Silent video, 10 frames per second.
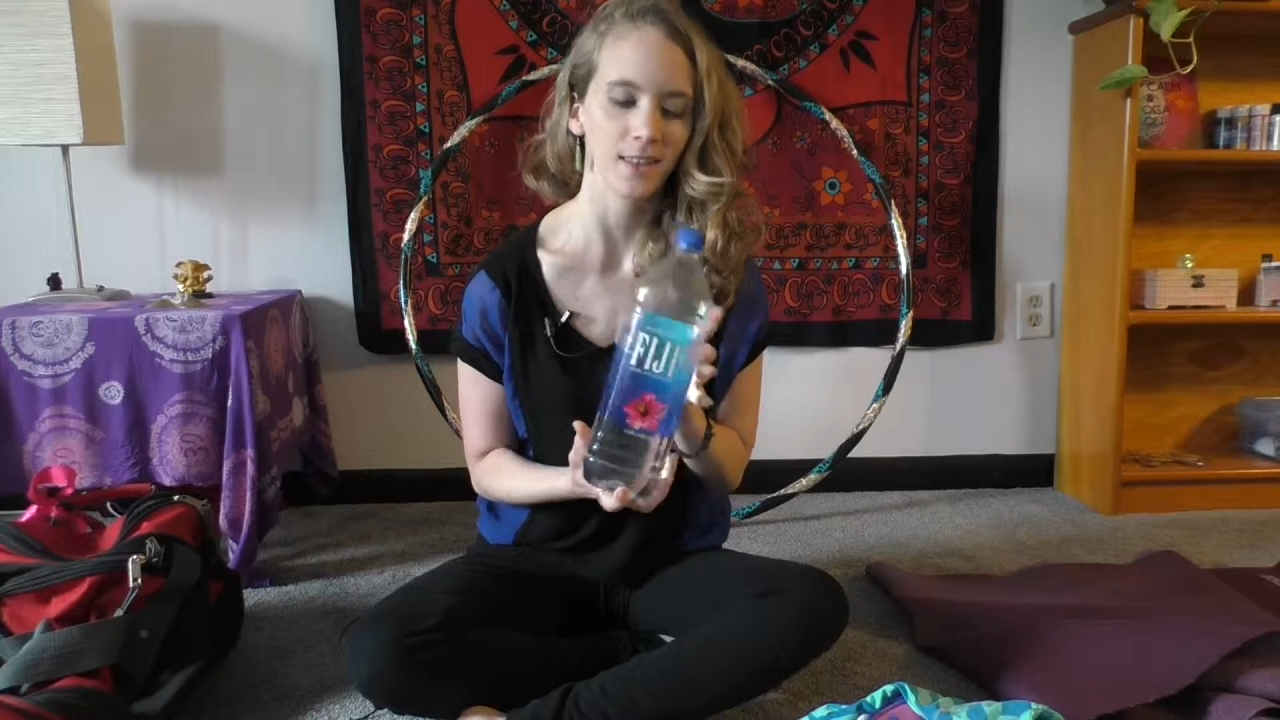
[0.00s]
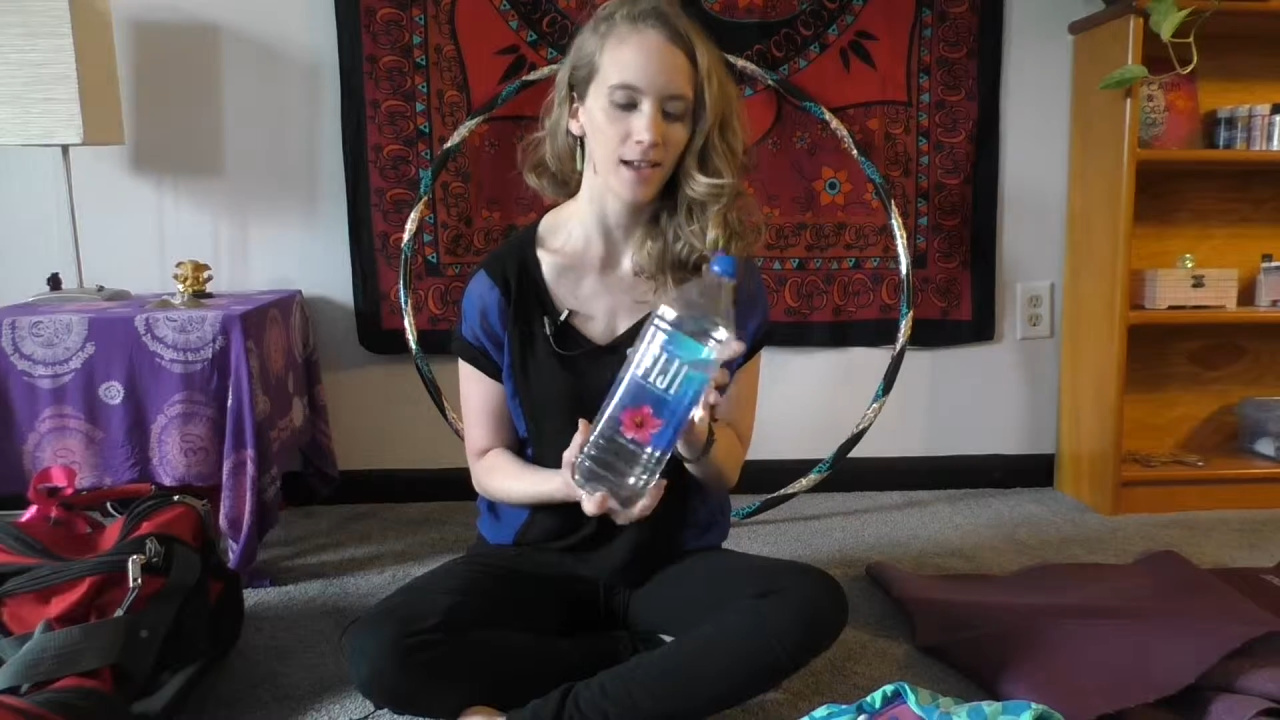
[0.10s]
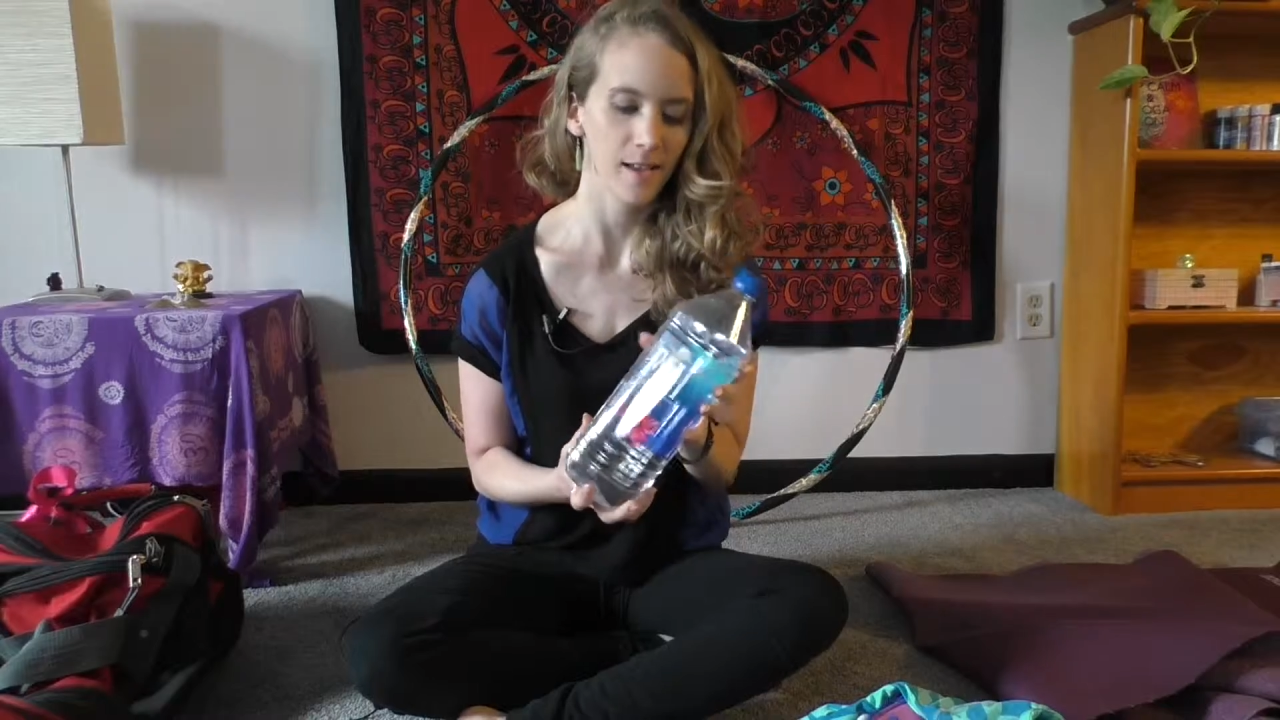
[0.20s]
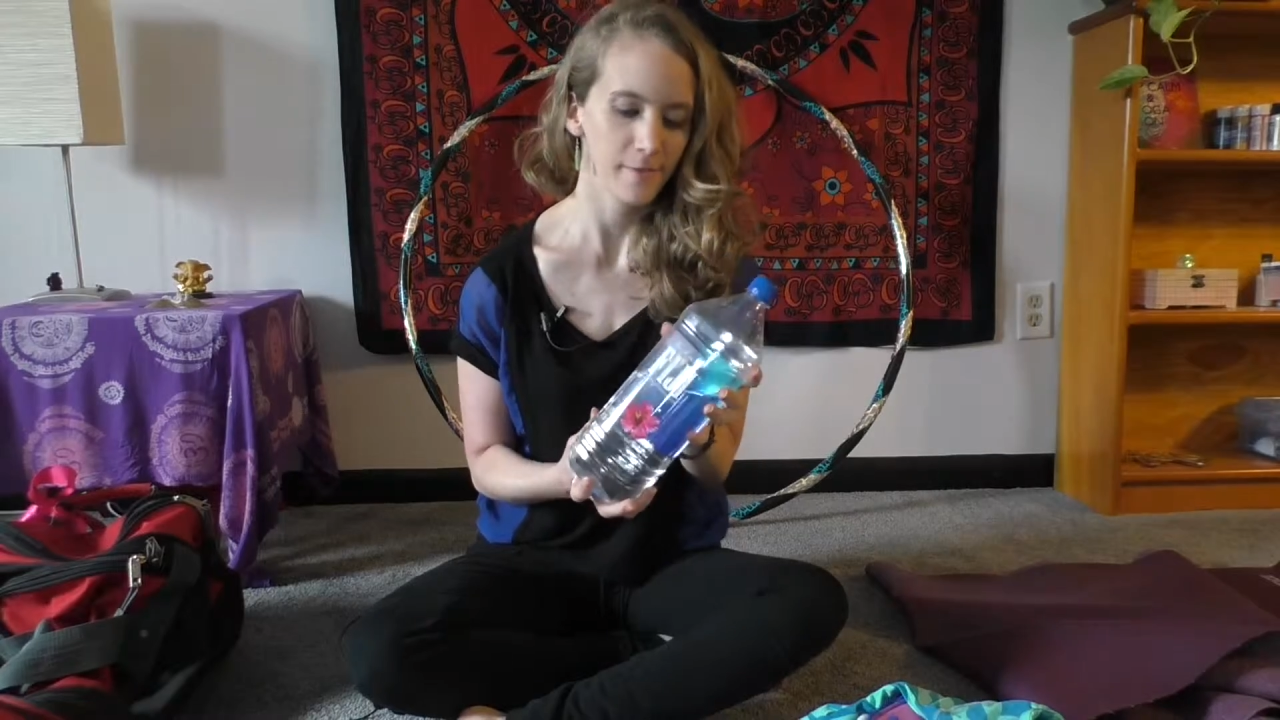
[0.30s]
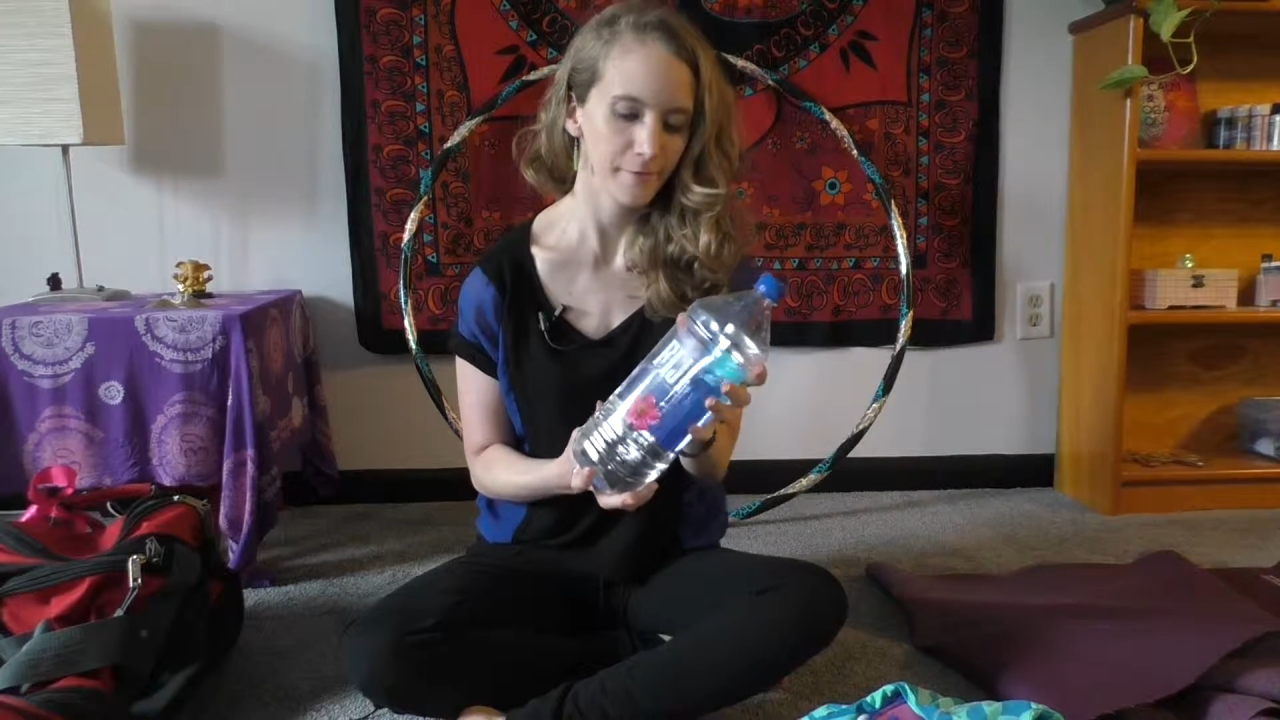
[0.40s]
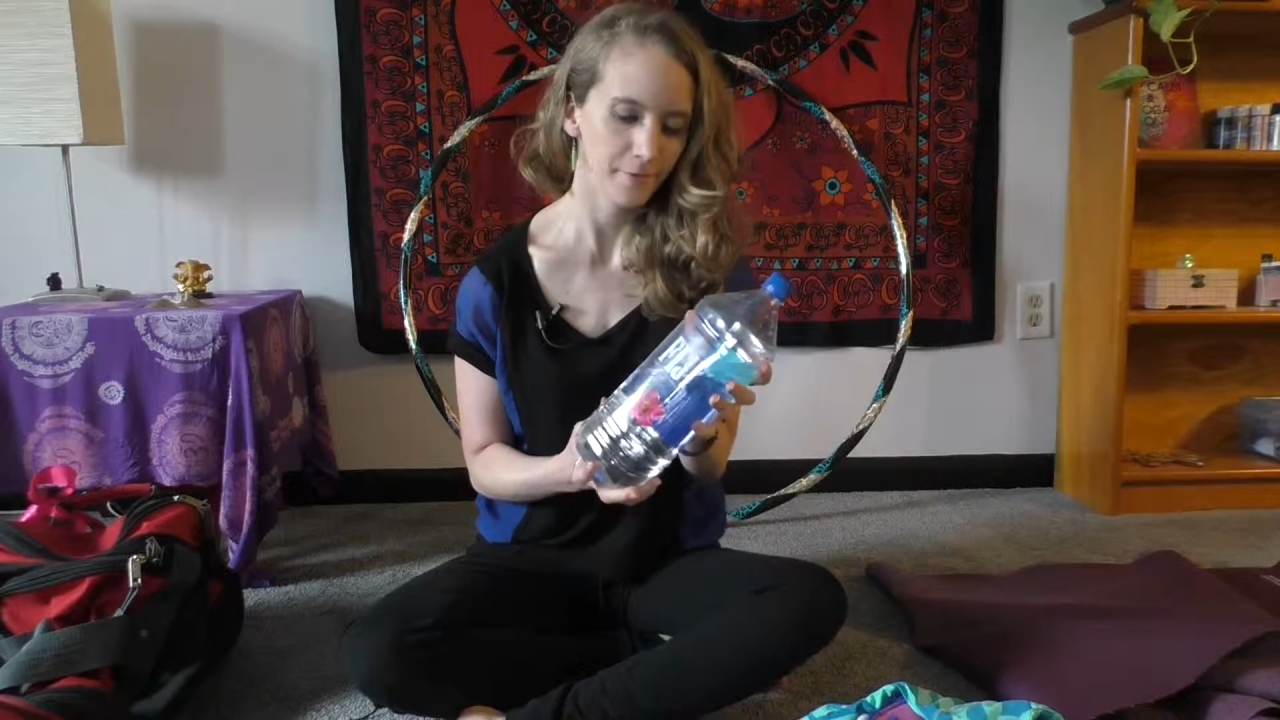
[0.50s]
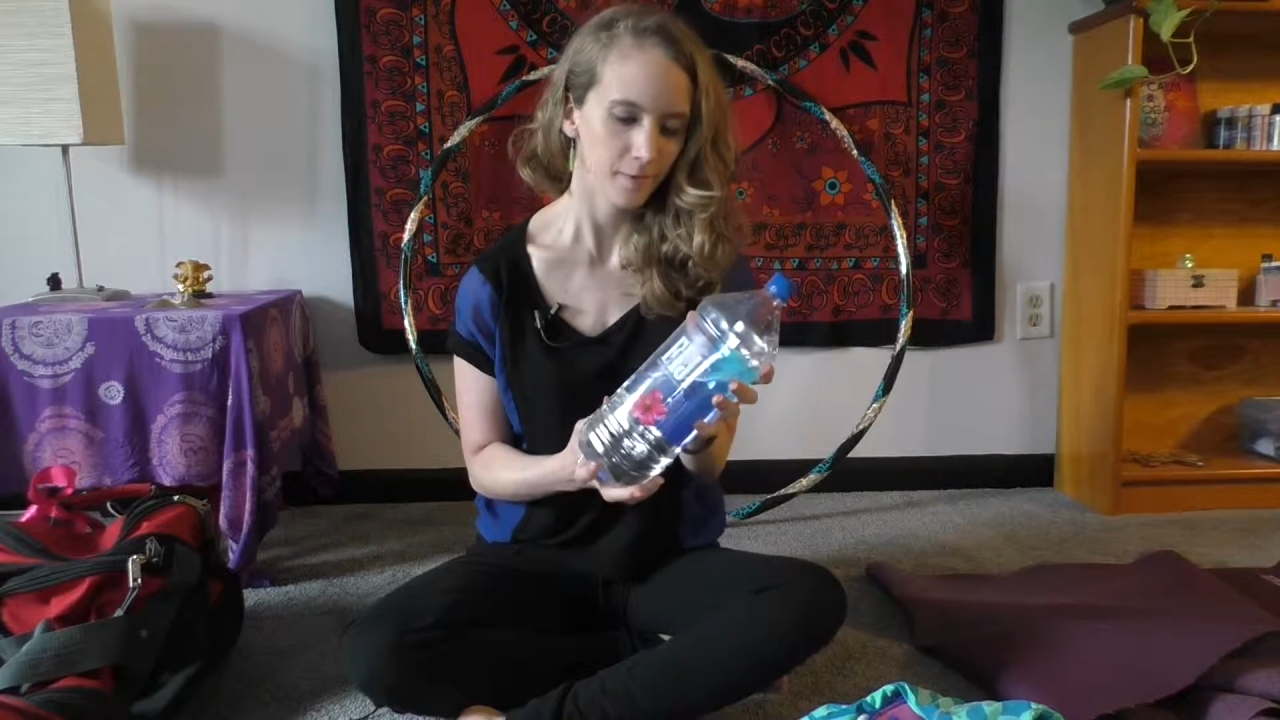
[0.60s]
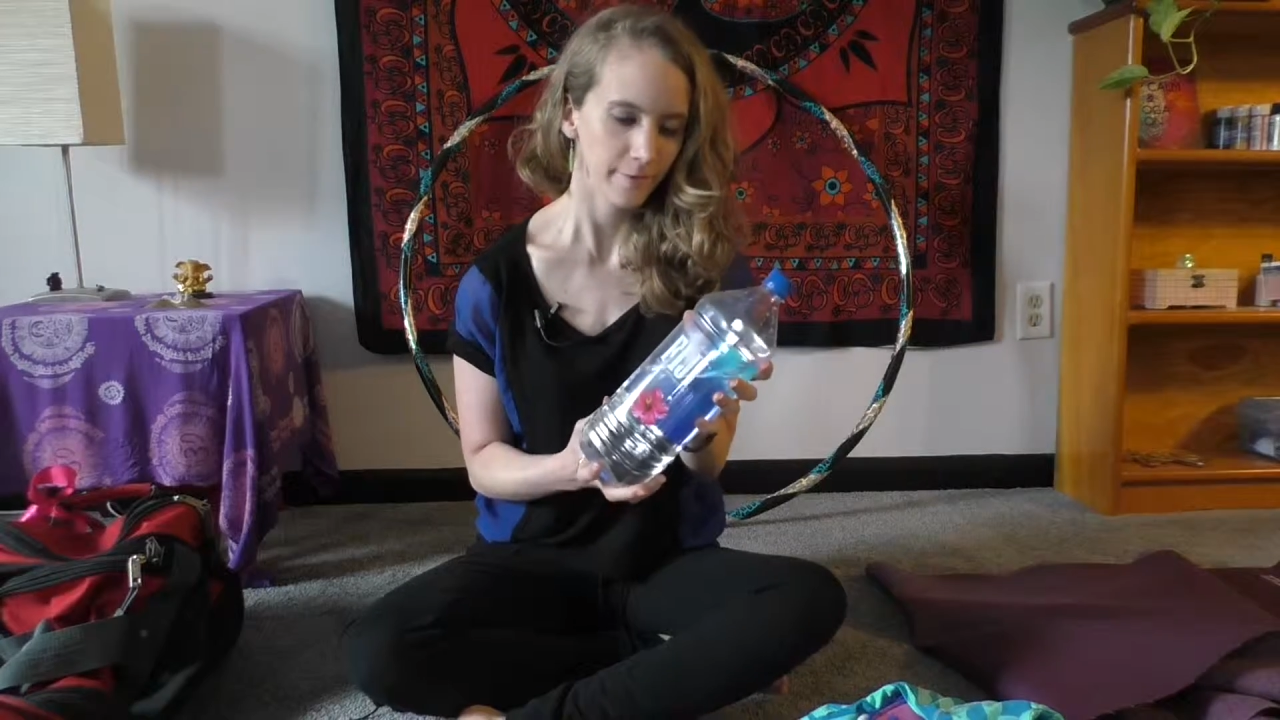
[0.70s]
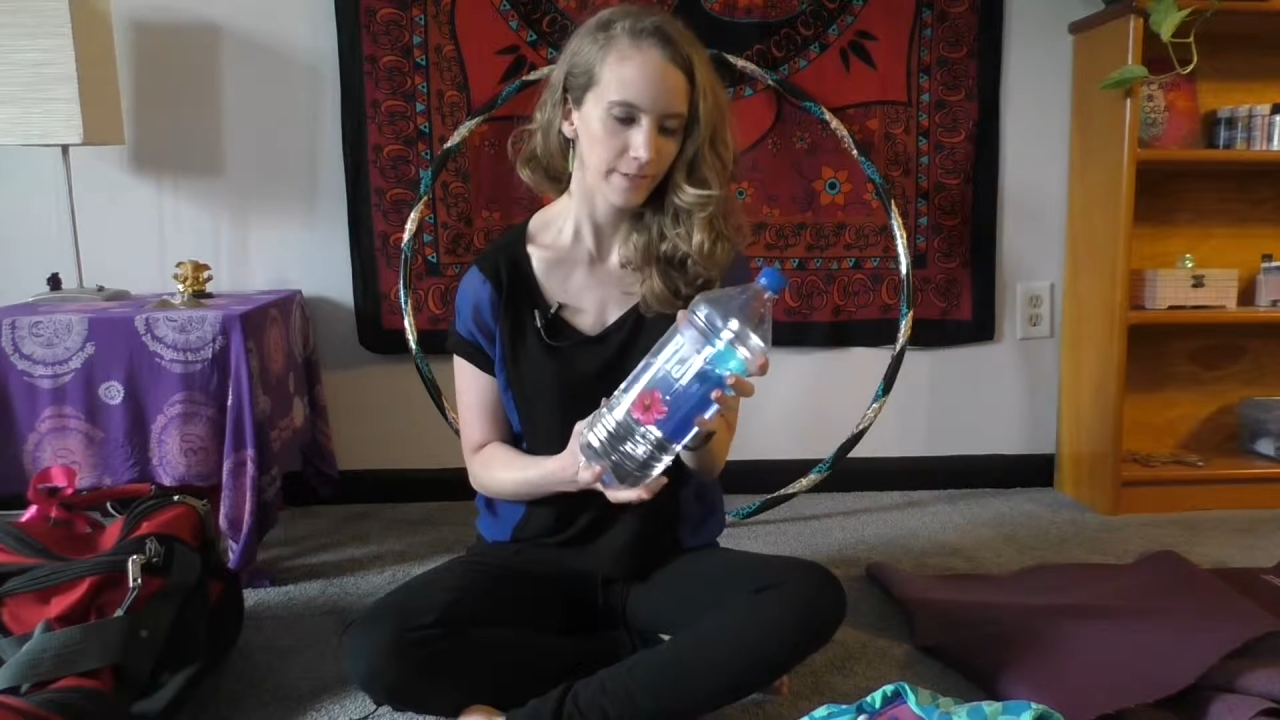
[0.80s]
Love